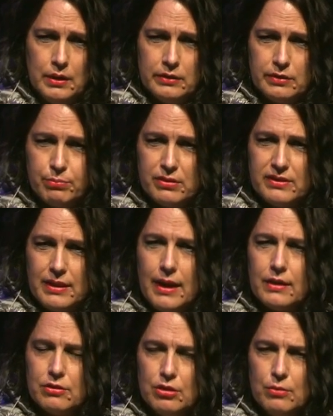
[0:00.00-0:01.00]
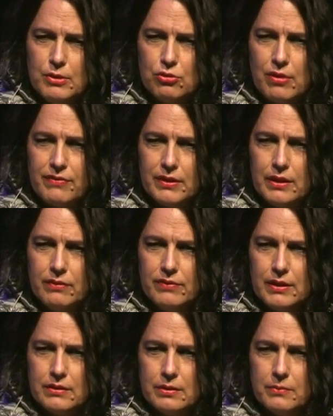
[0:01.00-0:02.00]
to protect human trafficking
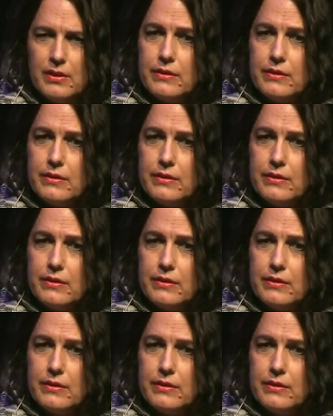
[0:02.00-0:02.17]
victims?